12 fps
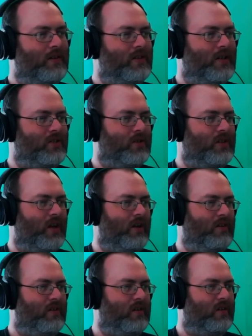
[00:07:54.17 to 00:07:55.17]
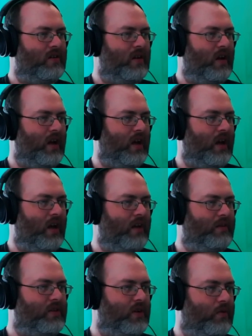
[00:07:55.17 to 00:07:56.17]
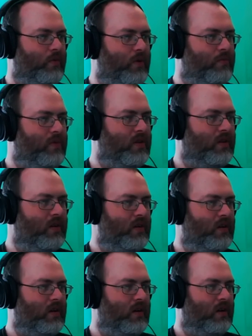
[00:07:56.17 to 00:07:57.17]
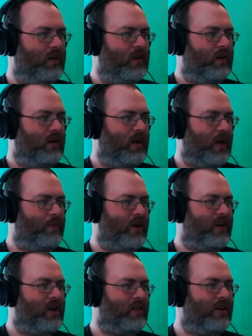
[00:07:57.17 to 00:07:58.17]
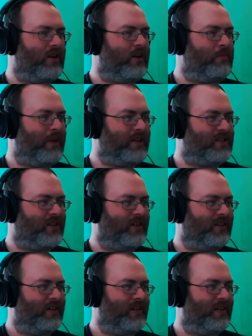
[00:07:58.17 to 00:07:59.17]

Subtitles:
So let's go down to our room. And we can colour in our picture.